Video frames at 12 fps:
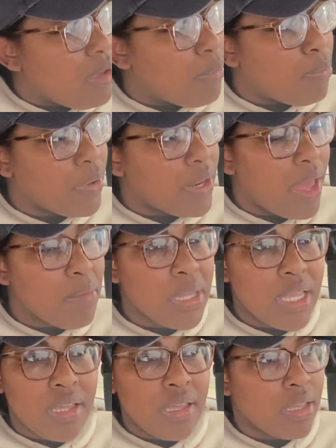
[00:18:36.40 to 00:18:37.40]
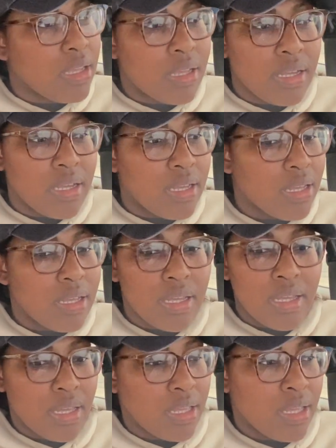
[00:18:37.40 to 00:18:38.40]
But I mean,
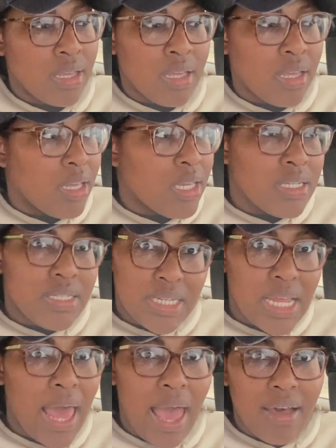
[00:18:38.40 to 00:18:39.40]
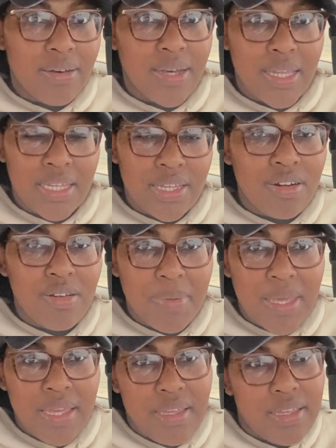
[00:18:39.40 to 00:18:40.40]
chill out a little
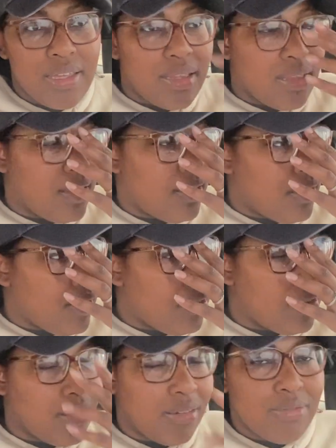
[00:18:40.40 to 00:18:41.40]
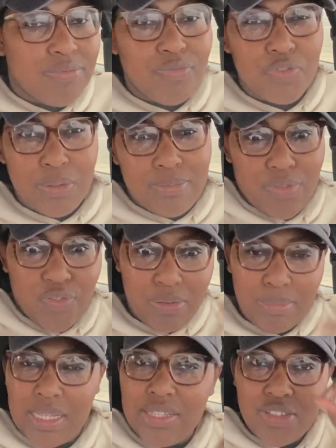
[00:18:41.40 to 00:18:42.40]
bit, you know,
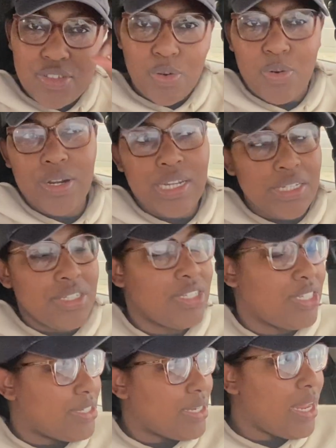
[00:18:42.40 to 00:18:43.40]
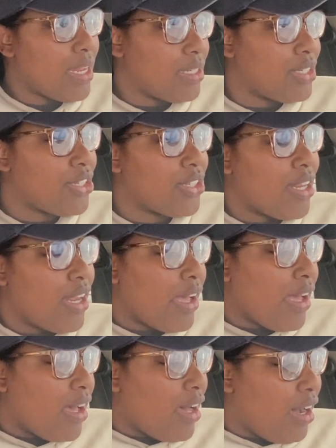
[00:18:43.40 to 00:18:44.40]
from this story. Jeez.
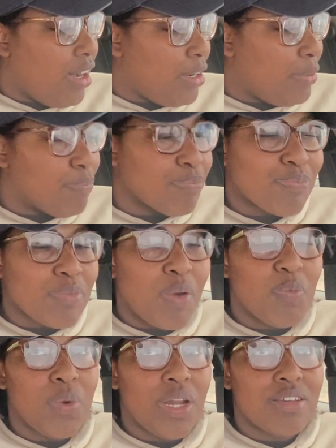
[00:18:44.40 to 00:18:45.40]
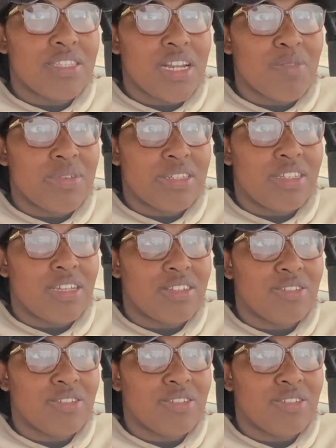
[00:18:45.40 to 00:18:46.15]
What else did I want to touch